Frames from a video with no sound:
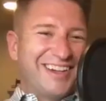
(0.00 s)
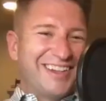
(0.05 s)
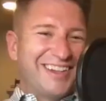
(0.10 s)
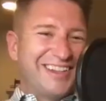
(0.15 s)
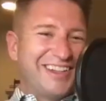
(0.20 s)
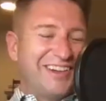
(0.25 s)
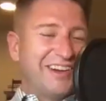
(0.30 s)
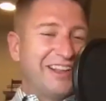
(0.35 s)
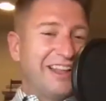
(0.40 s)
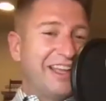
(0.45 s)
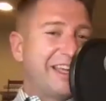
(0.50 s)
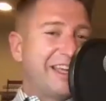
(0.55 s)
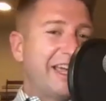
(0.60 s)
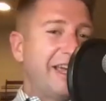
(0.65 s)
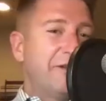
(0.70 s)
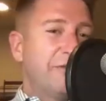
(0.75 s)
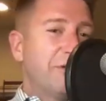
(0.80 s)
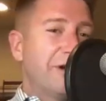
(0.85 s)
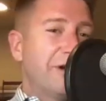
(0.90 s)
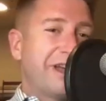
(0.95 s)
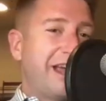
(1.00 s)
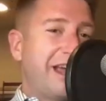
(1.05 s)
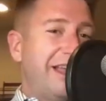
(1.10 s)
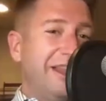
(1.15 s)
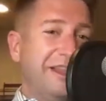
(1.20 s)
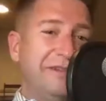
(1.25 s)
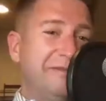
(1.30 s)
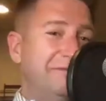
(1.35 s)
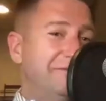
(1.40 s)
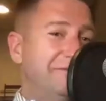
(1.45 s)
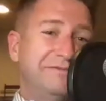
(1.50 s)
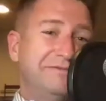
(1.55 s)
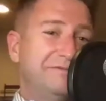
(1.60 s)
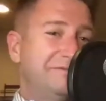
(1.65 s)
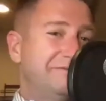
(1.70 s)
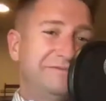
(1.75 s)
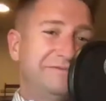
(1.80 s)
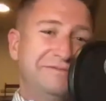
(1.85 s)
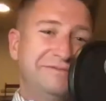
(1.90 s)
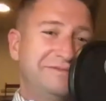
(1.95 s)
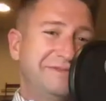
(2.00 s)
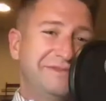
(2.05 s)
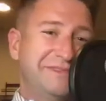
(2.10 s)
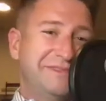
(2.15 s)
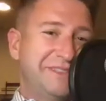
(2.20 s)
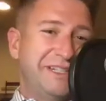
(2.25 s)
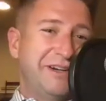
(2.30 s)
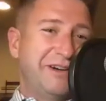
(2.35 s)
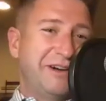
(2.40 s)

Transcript: You're like, hey, Rick Allen, here I